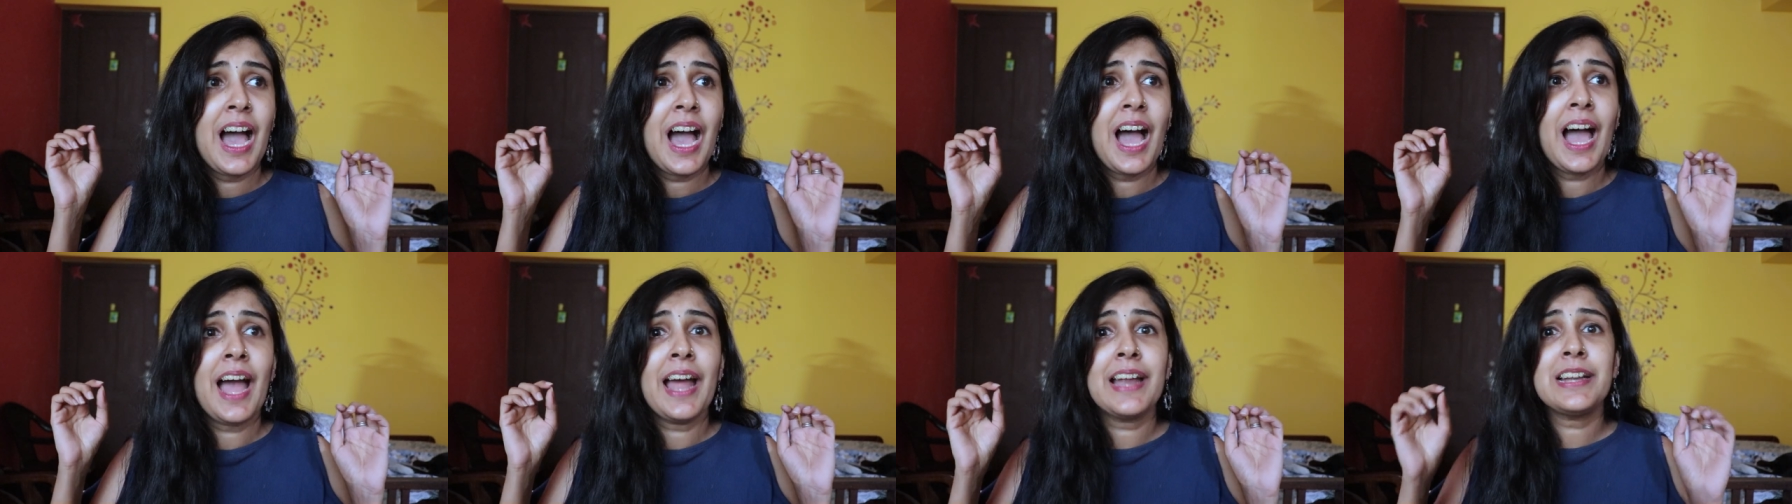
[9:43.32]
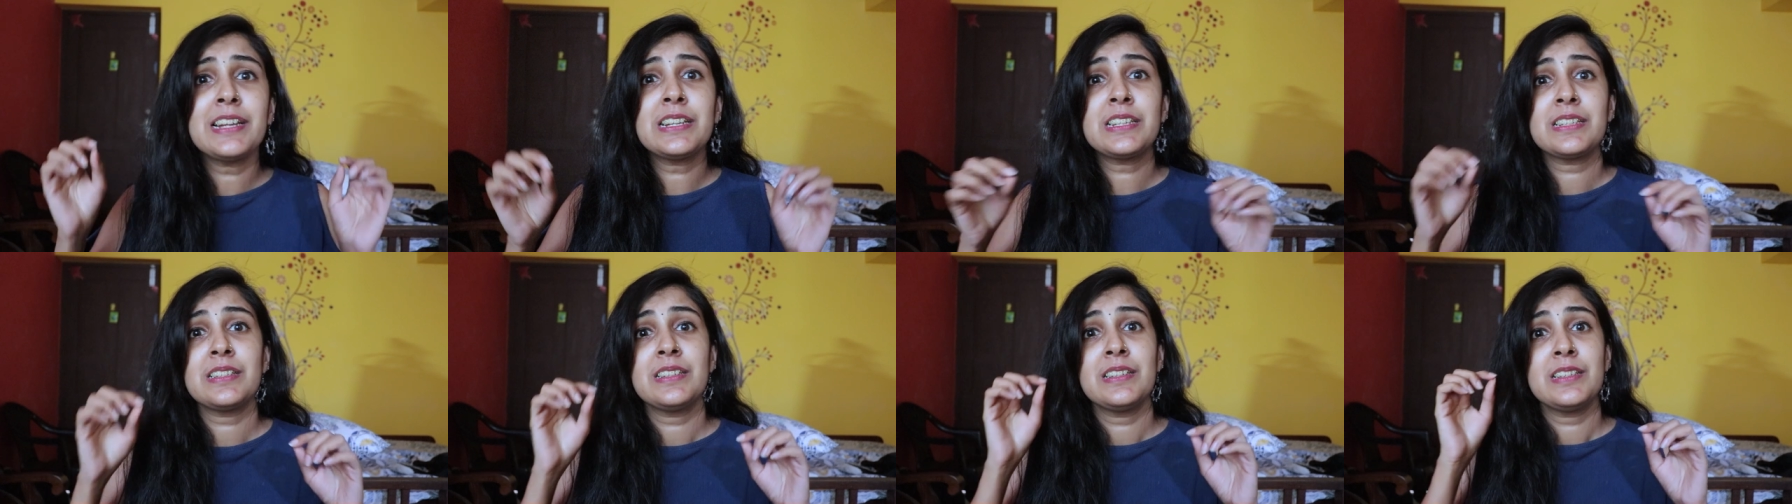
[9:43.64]

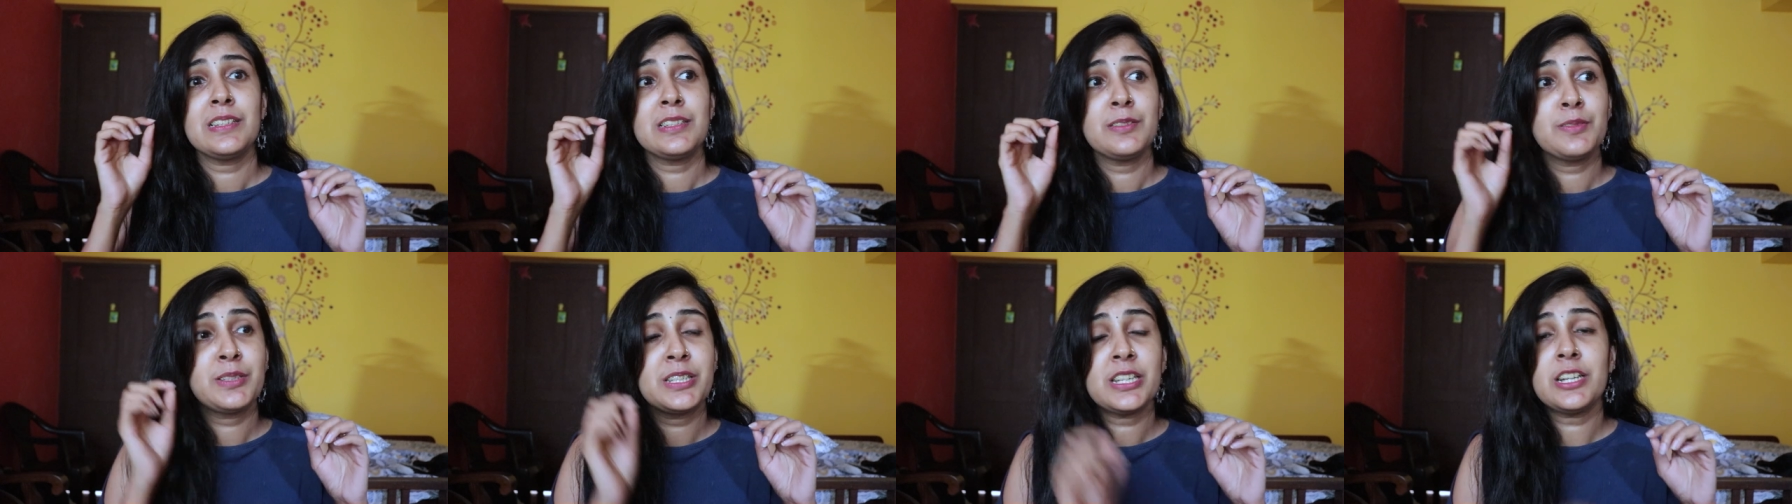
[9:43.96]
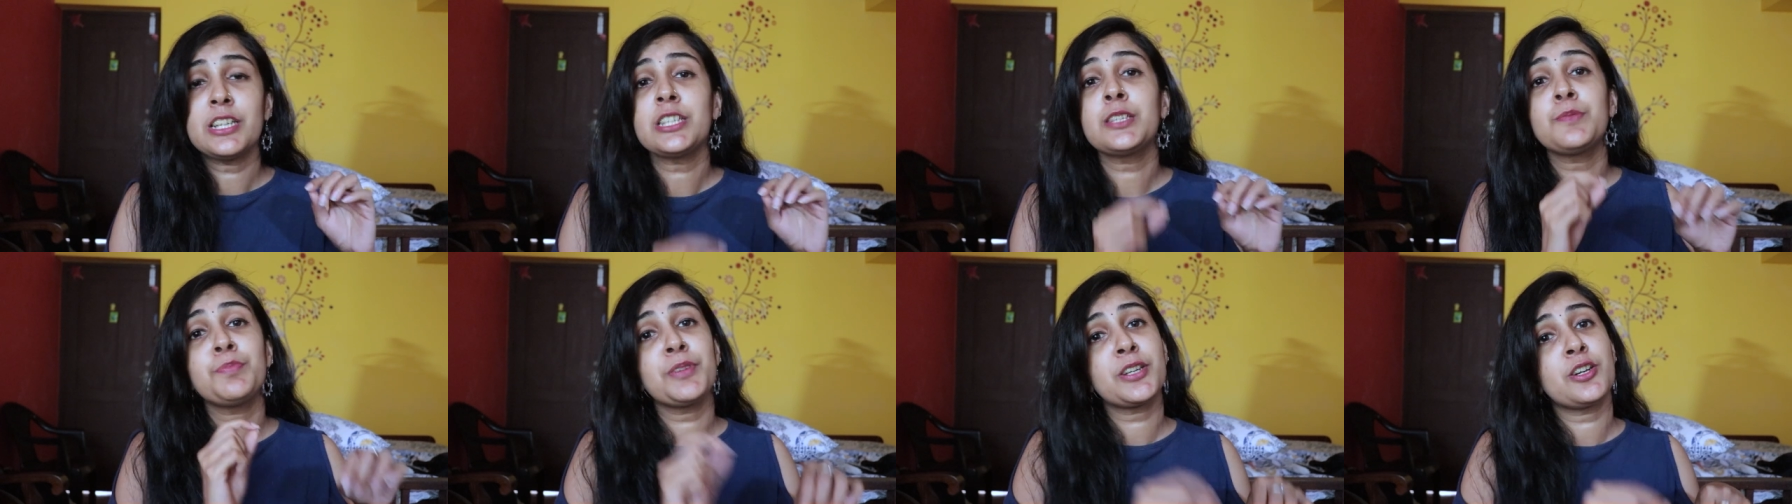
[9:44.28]
And
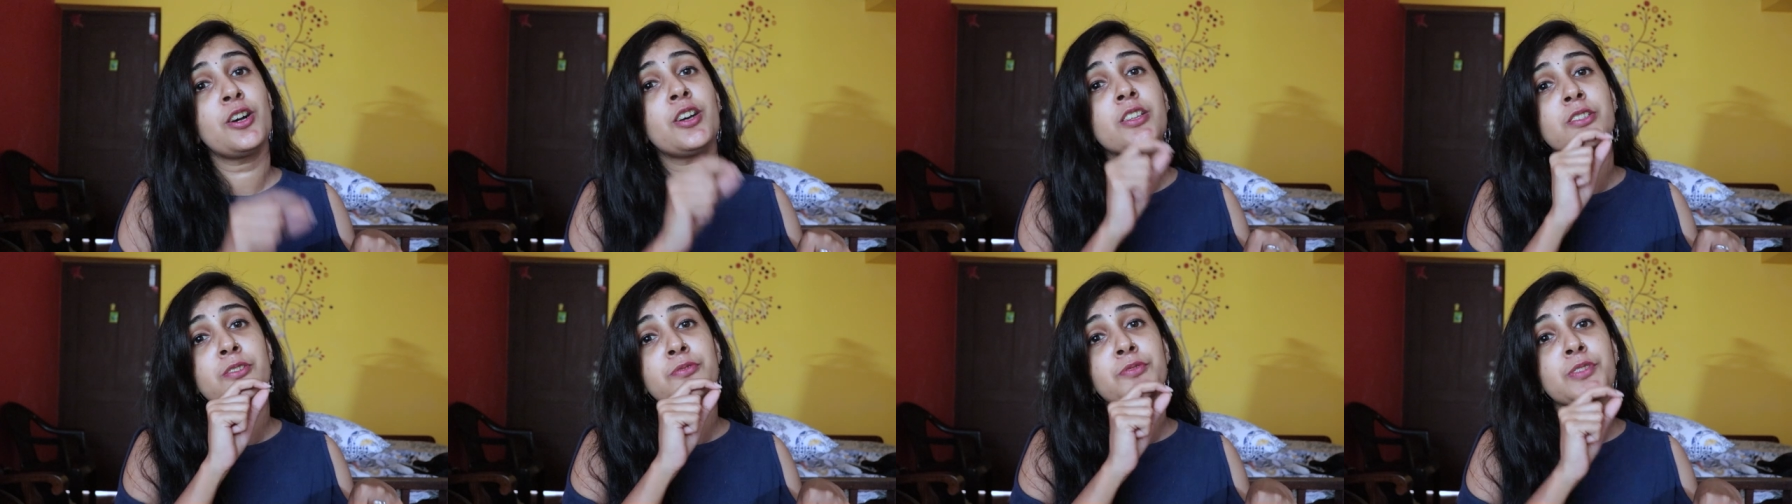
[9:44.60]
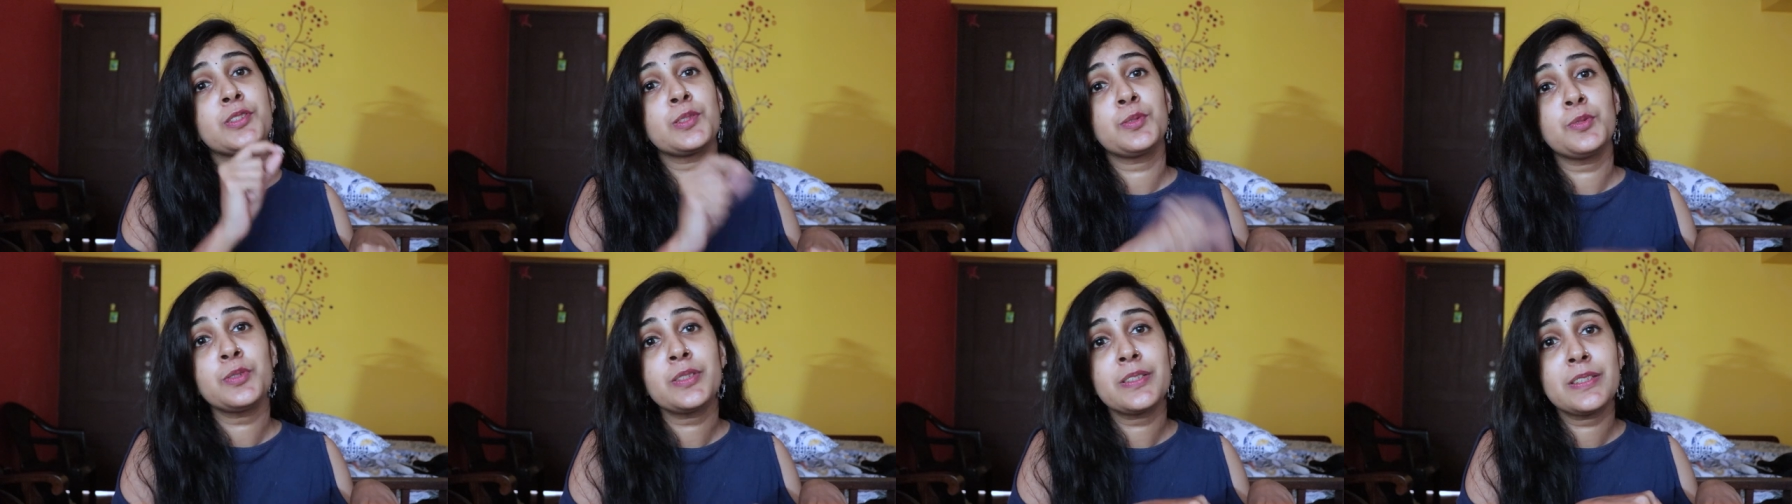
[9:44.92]
just because
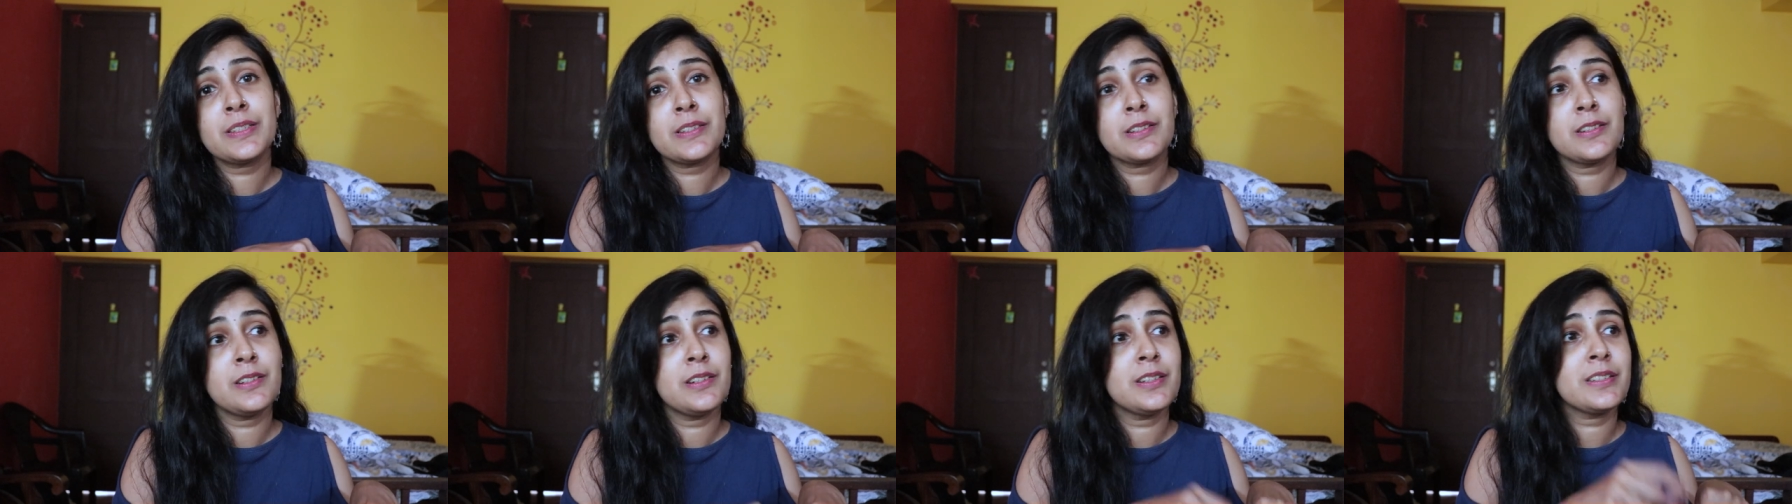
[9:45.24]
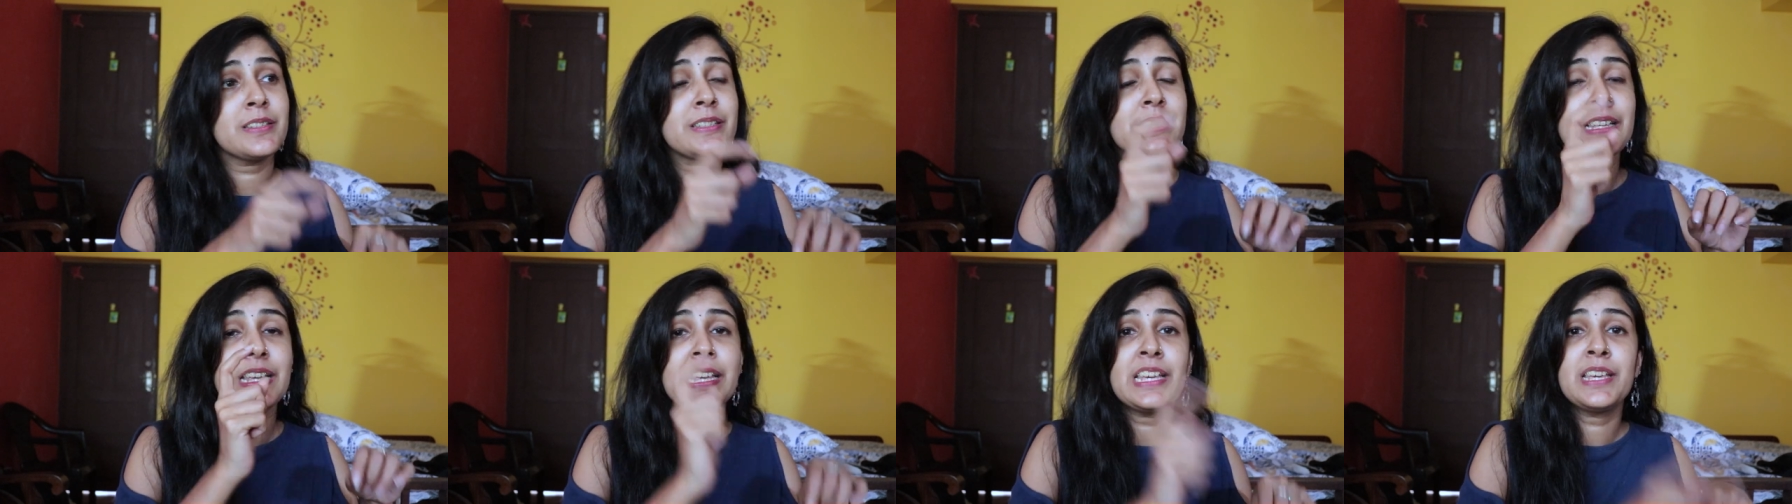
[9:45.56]
of those stickers,